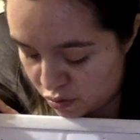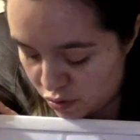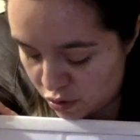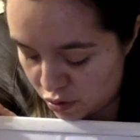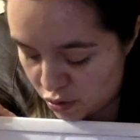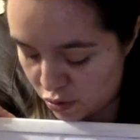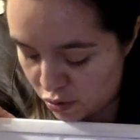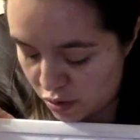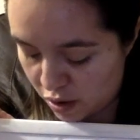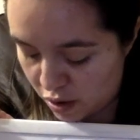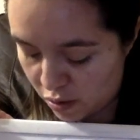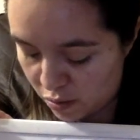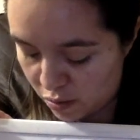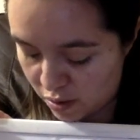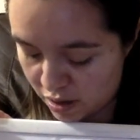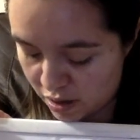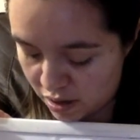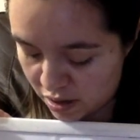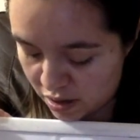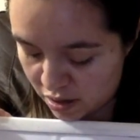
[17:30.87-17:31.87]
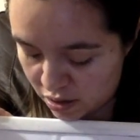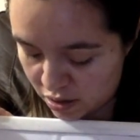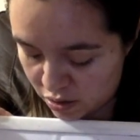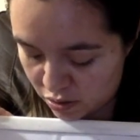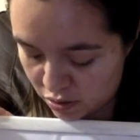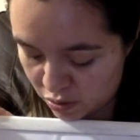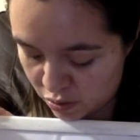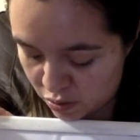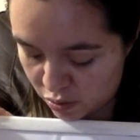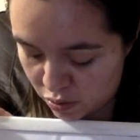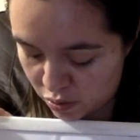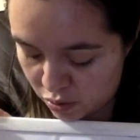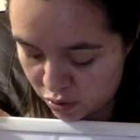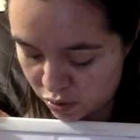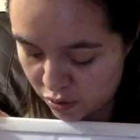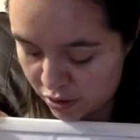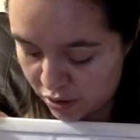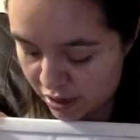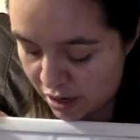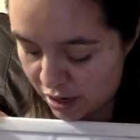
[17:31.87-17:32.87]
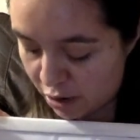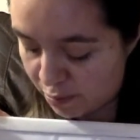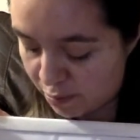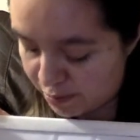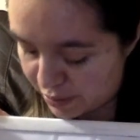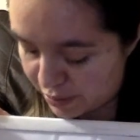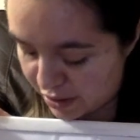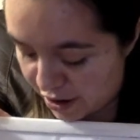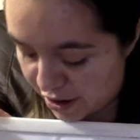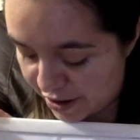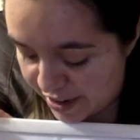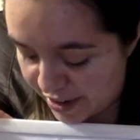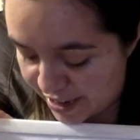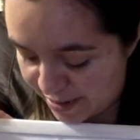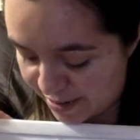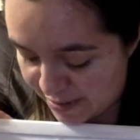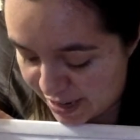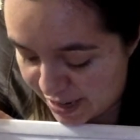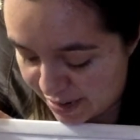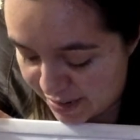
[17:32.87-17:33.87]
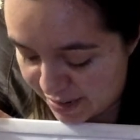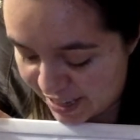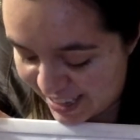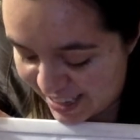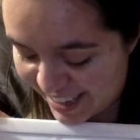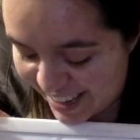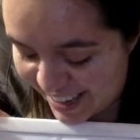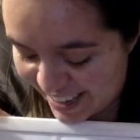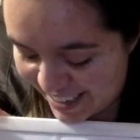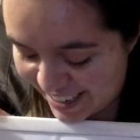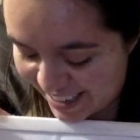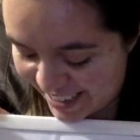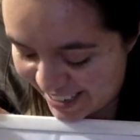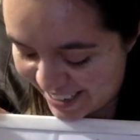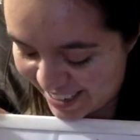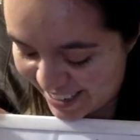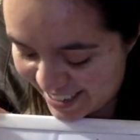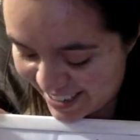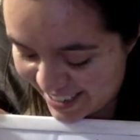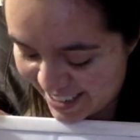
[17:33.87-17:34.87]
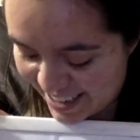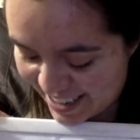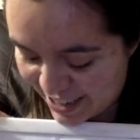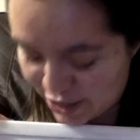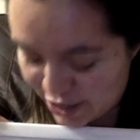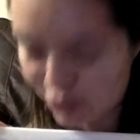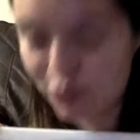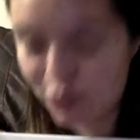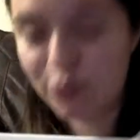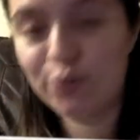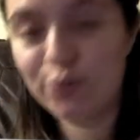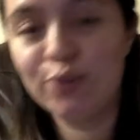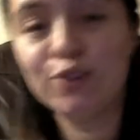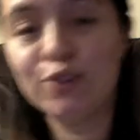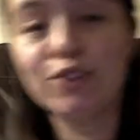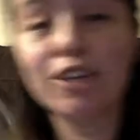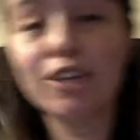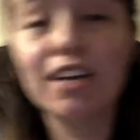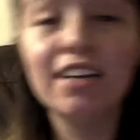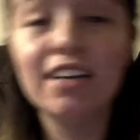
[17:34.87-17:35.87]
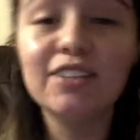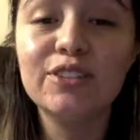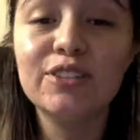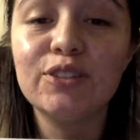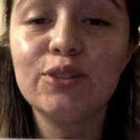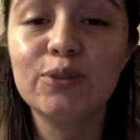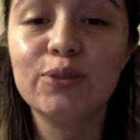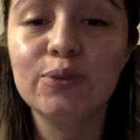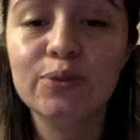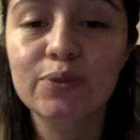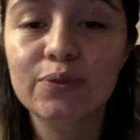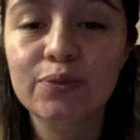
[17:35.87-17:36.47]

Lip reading: You got 1, 2, 3. Oh, sorry, I made a mistake. 2, just 2.